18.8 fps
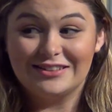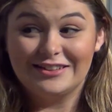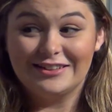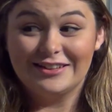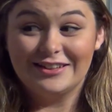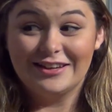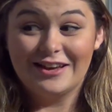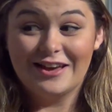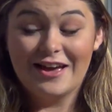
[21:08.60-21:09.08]

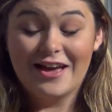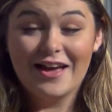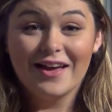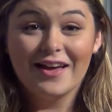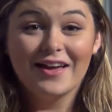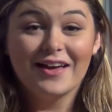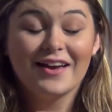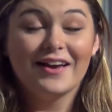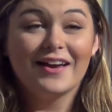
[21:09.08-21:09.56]

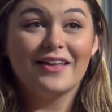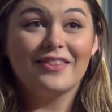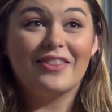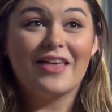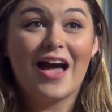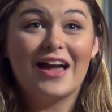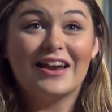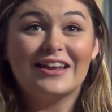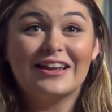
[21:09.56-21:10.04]
There's a
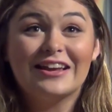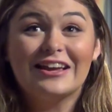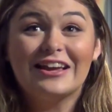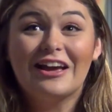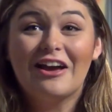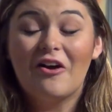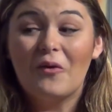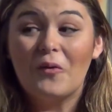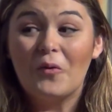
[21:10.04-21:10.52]
lot you
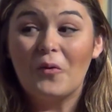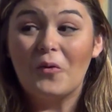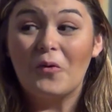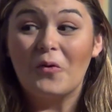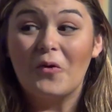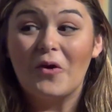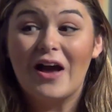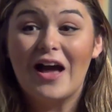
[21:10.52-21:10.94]
got going on in the